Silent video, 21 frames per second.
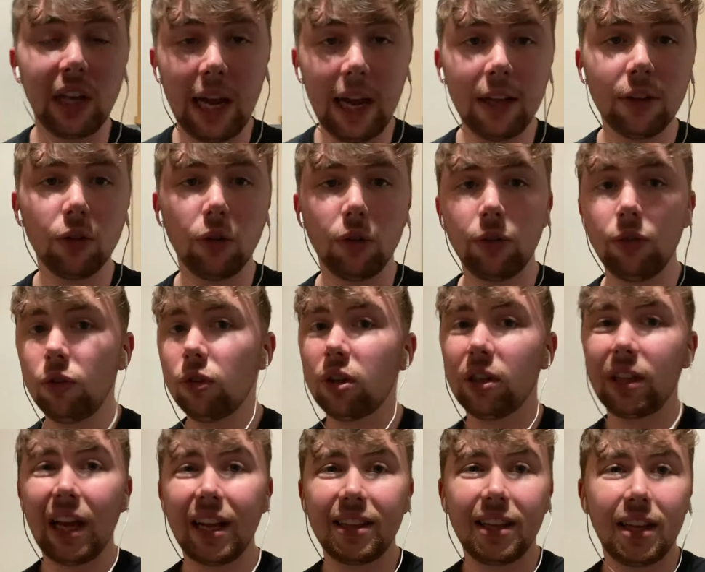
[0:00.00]
add on, you could
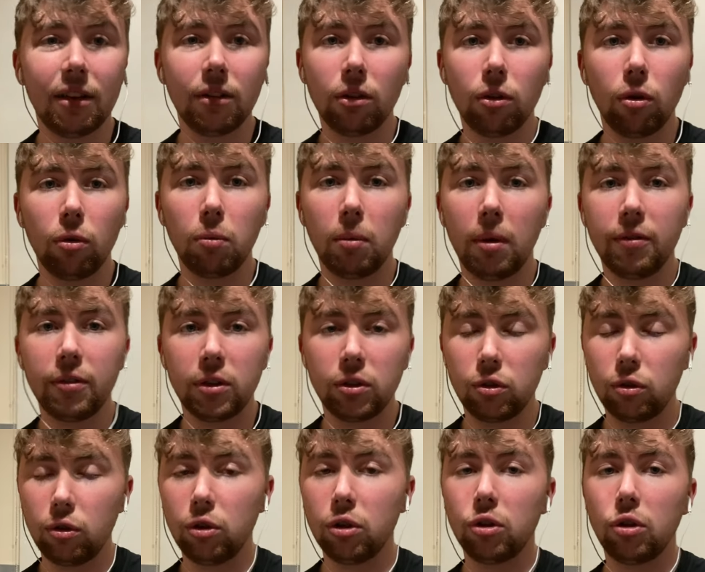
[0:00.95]
add anything on with it, so
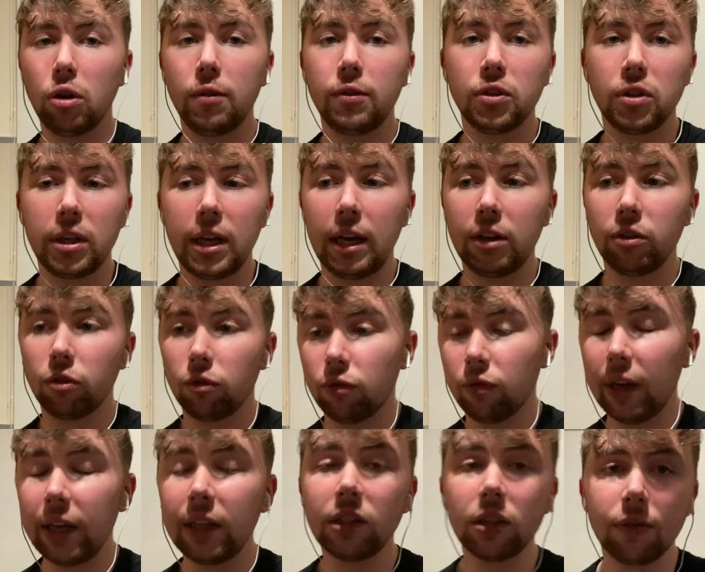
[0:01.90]
you could obviously add your
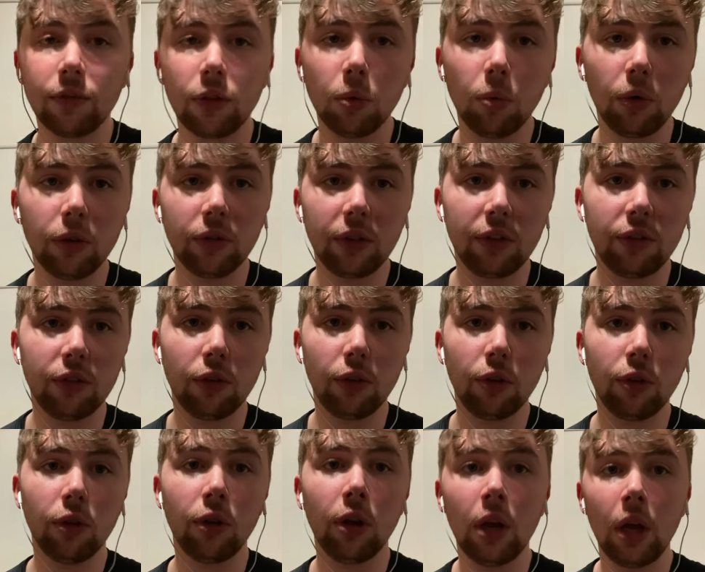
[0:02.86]
rice if you wanted
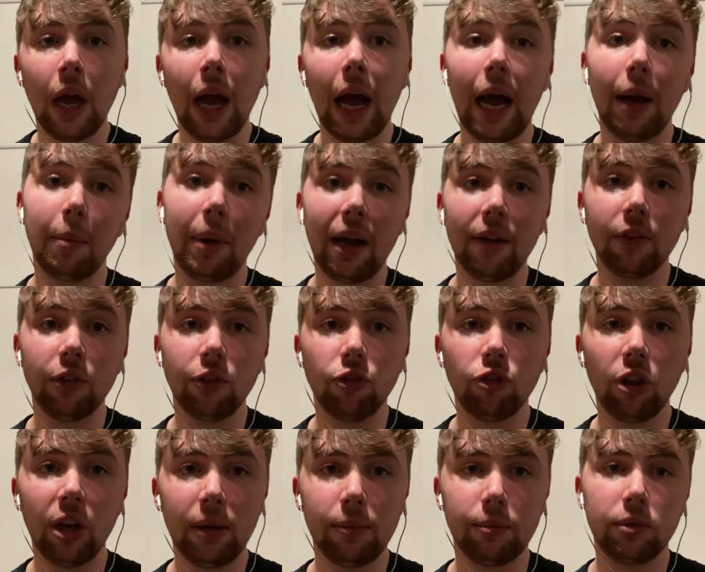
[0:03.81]
to. I'm having
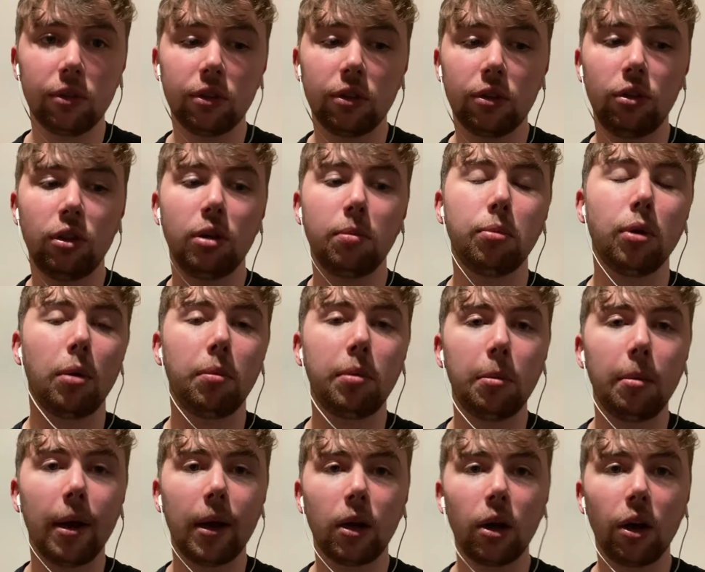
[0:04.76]
chips, you can put a wee
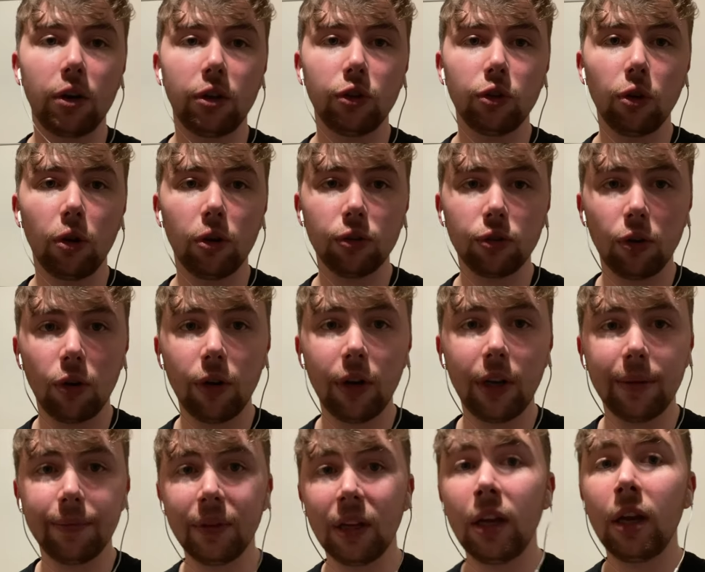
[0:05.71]
bit of curry sauce on
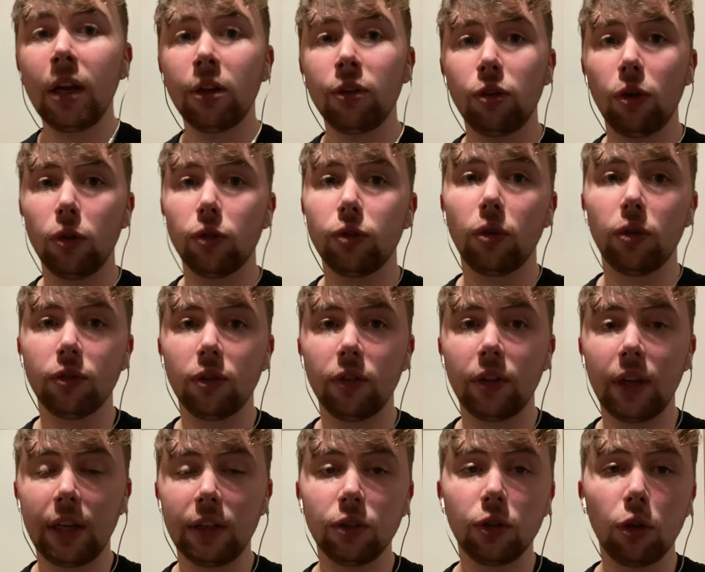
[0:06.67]
it, do all sorts of
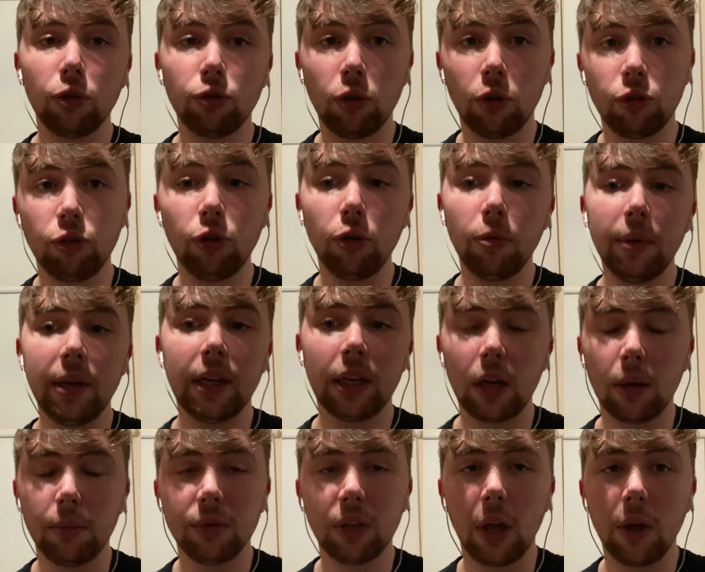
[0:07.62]
things. So I'll show it when it
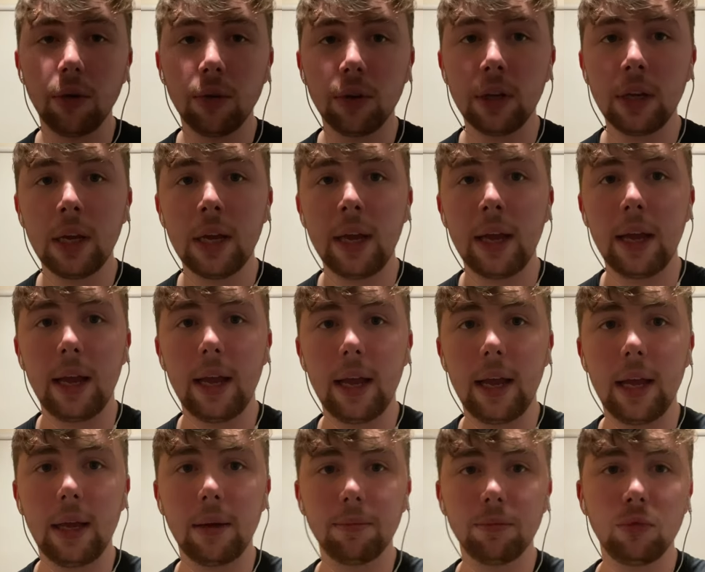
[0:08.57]
comes out.
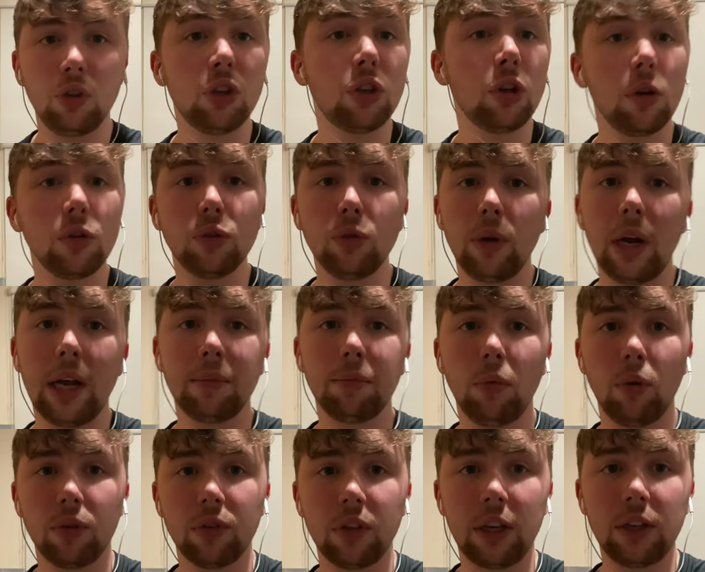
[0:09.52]
You can also add
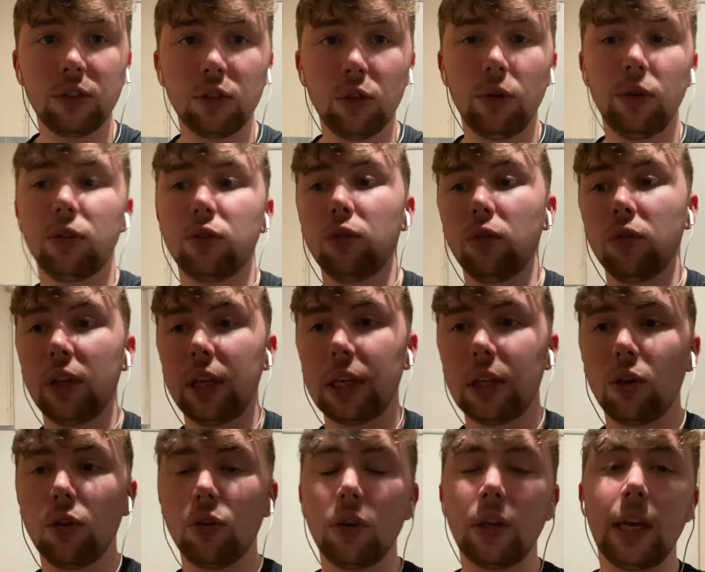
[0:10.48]
more things to it, so like
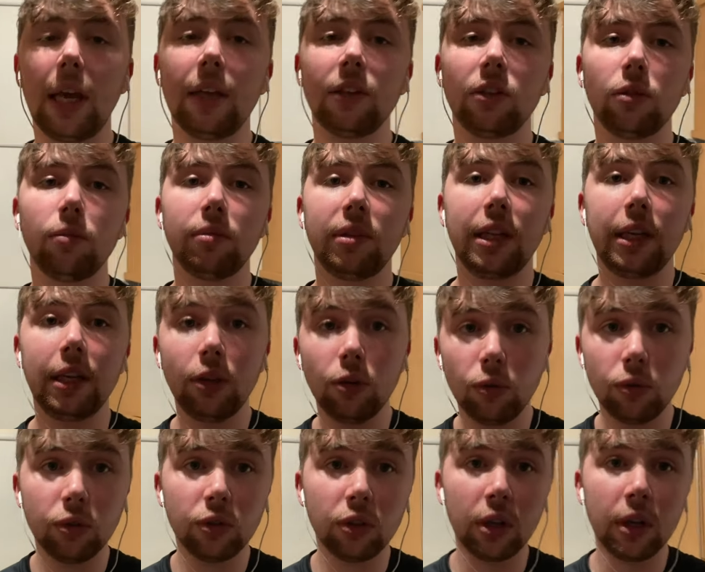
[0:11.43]
you could get some
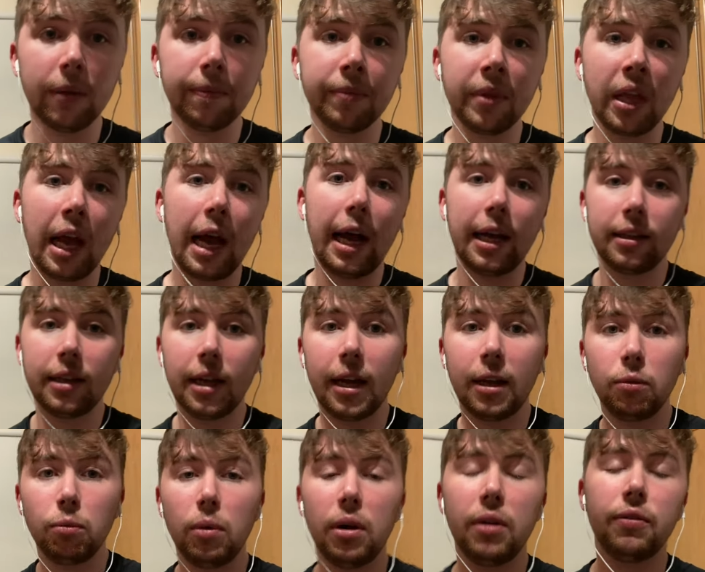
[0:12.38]
Doritos, add it
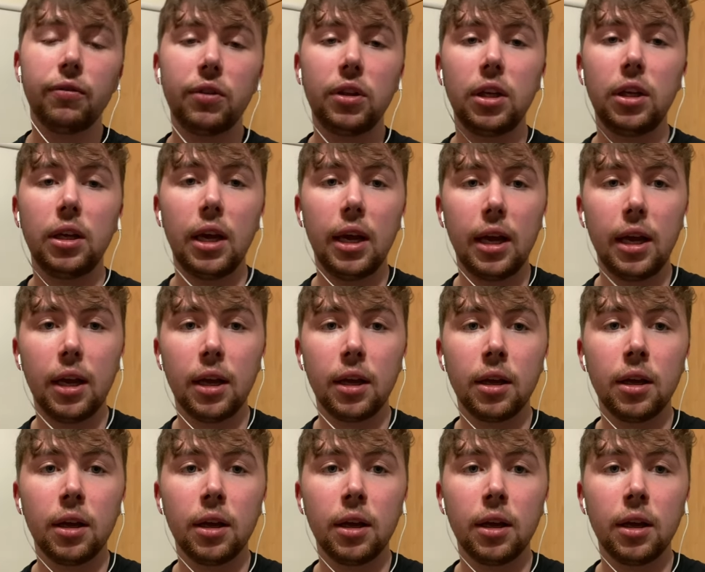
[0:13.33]
in with the